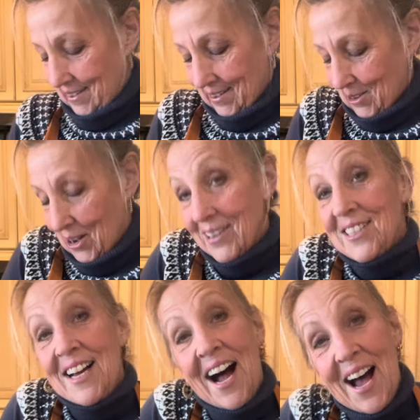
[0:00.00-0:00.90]
Oh, as
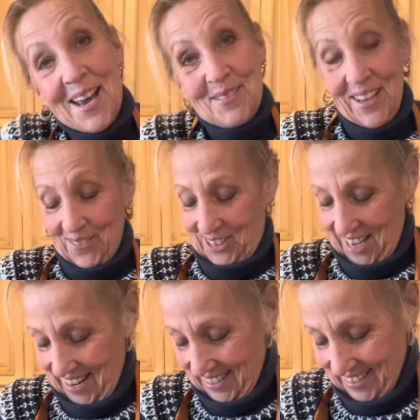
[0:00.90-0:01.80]
times have
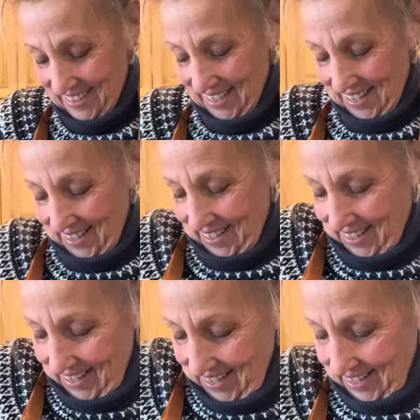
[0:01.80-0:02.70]
changed.
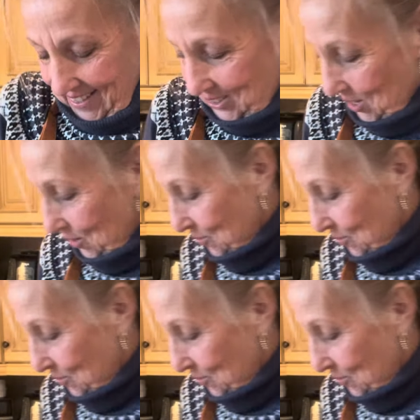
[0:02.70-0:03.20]
So